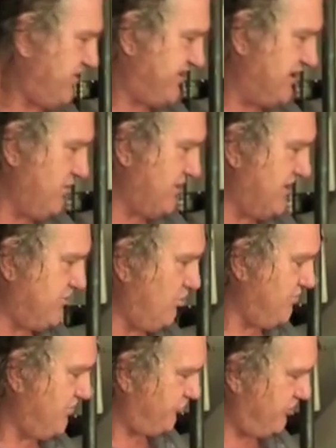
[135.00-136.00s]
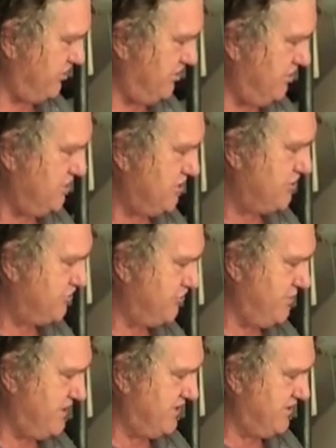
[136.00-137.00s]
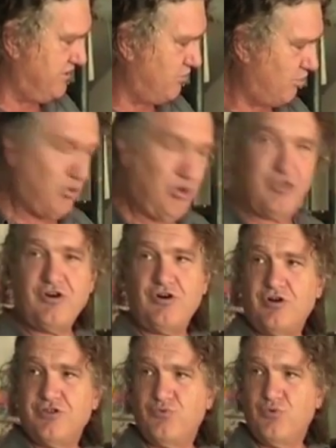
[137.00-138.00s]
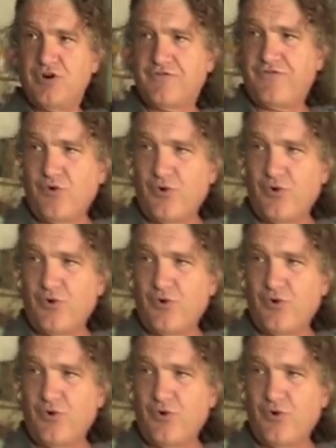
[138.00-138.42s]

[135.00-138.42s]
just look at your machine doing all the hard work